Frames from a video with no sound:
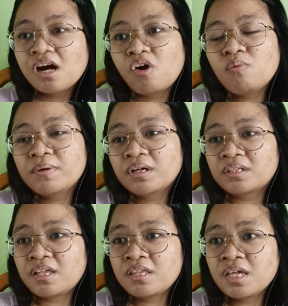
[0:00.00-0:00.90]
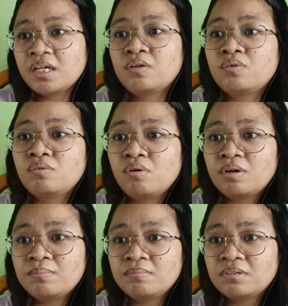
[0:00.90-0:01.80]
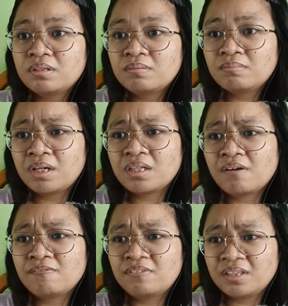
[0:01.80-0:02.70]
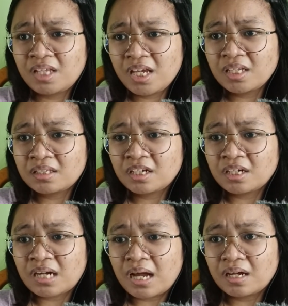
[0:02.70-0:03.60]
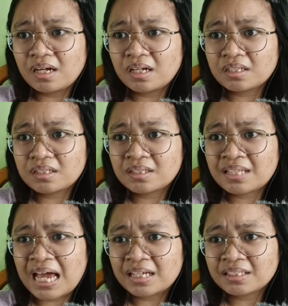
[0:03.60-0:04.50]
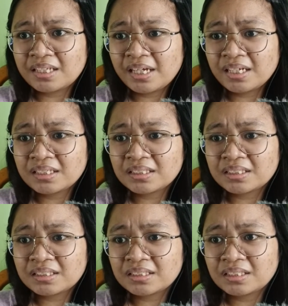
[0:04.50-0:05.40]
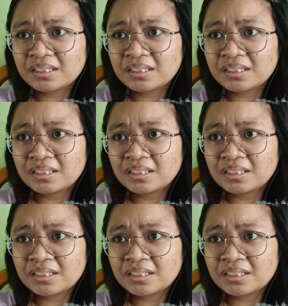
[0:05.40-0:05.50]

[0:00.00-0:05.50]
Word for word: Oh my god, I think Kuon might have leaked their tactics.